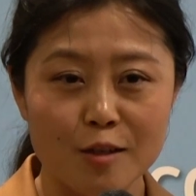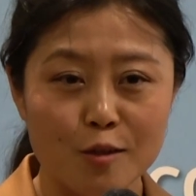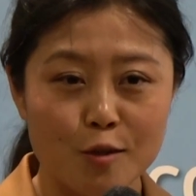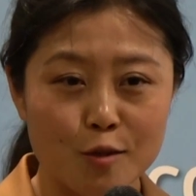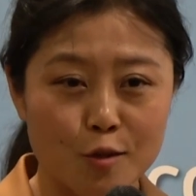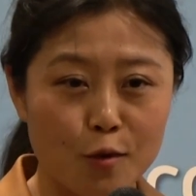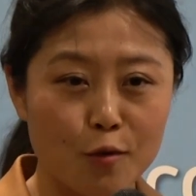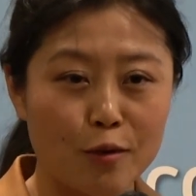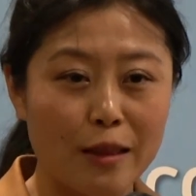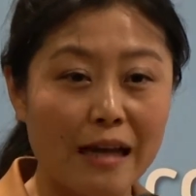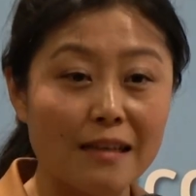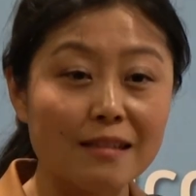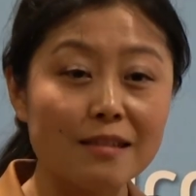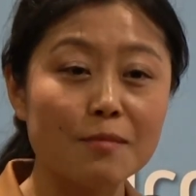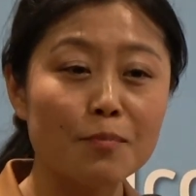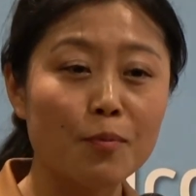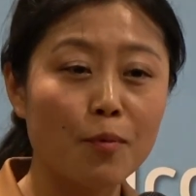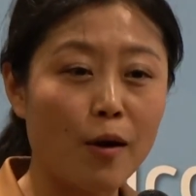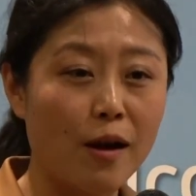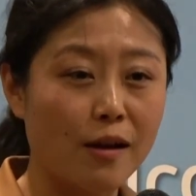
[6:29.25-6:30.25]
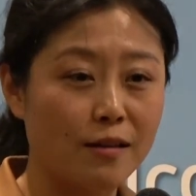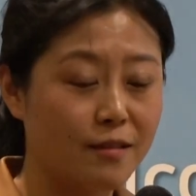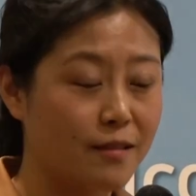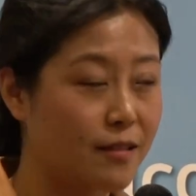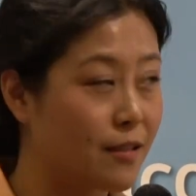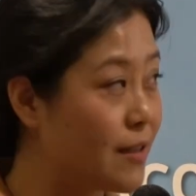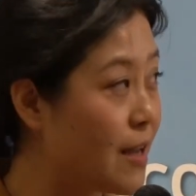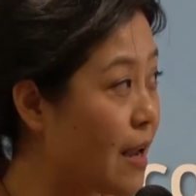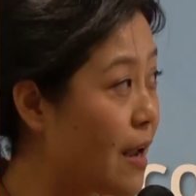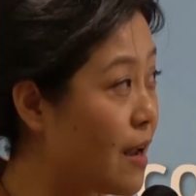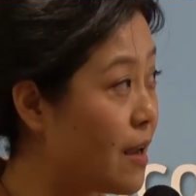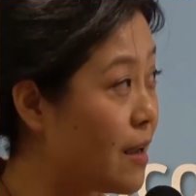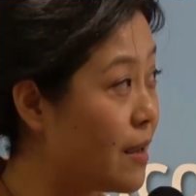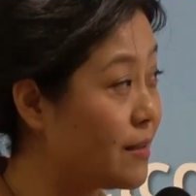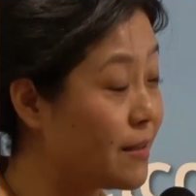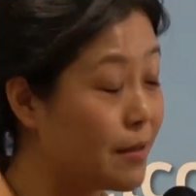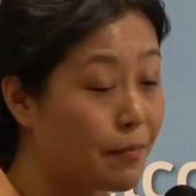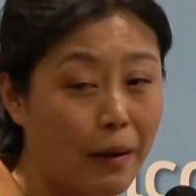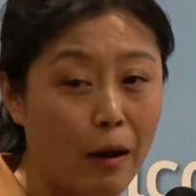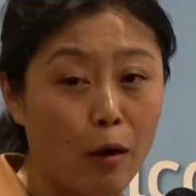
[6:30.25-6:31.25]
So that's the price today.
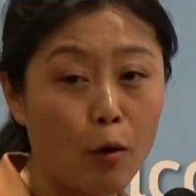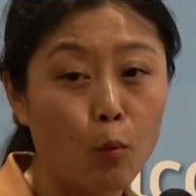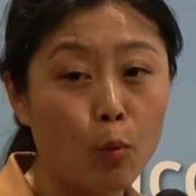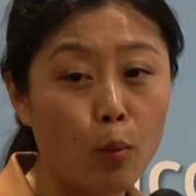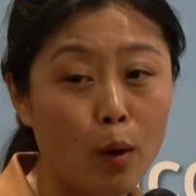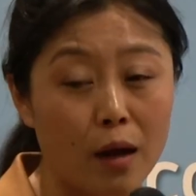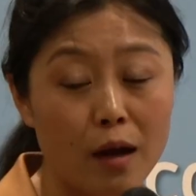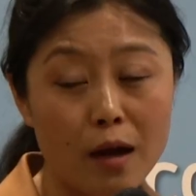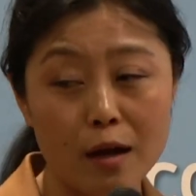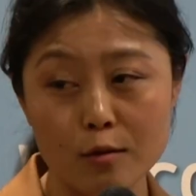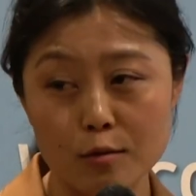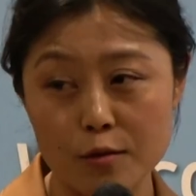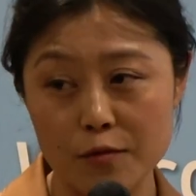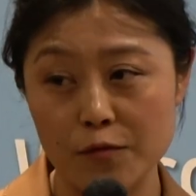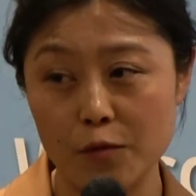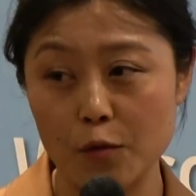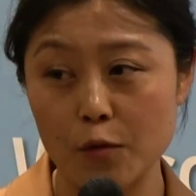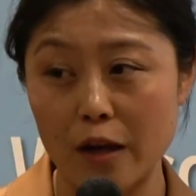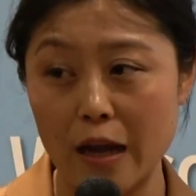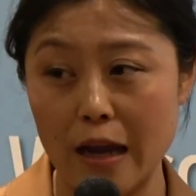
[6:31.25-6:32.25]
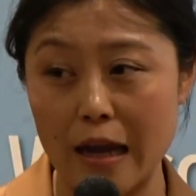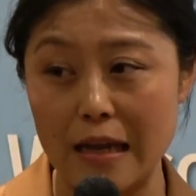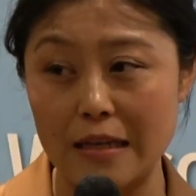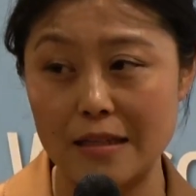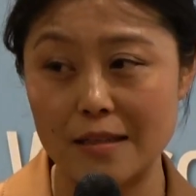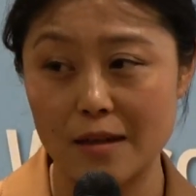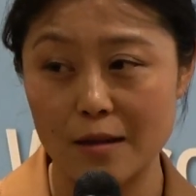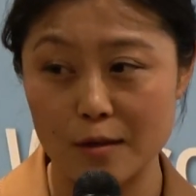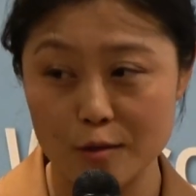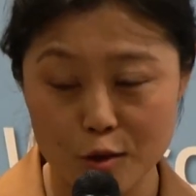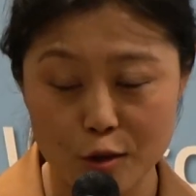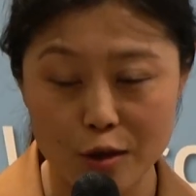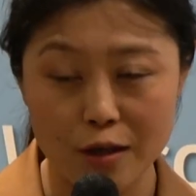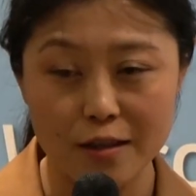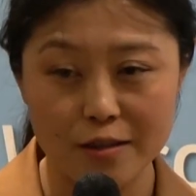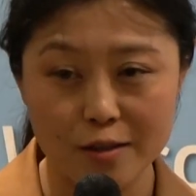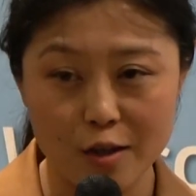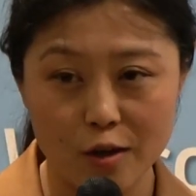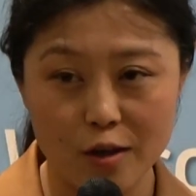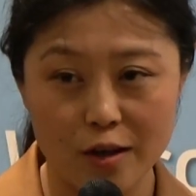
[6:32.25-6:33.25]
It's about 148
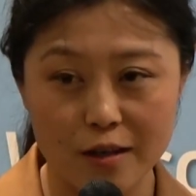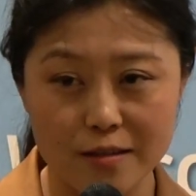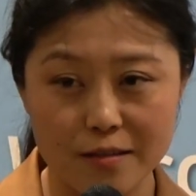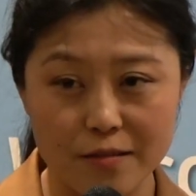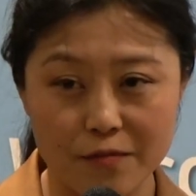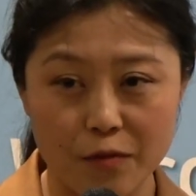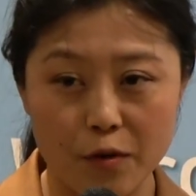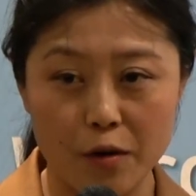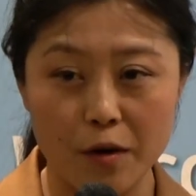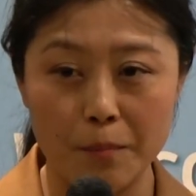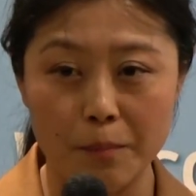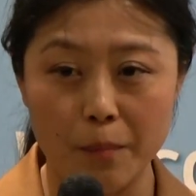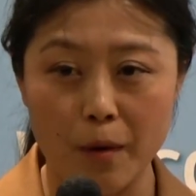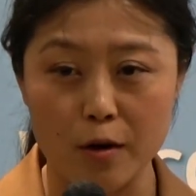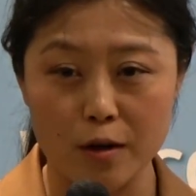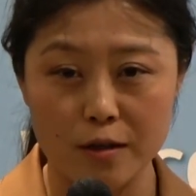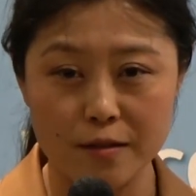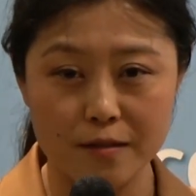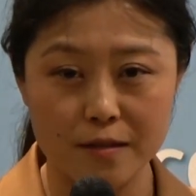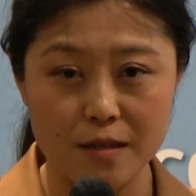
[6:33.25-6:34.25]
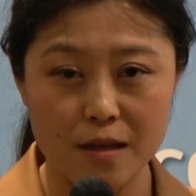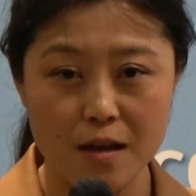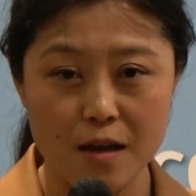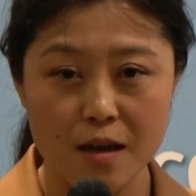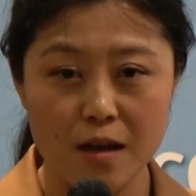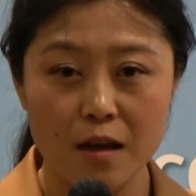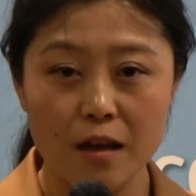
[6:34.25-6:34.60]
Australian dollars per box.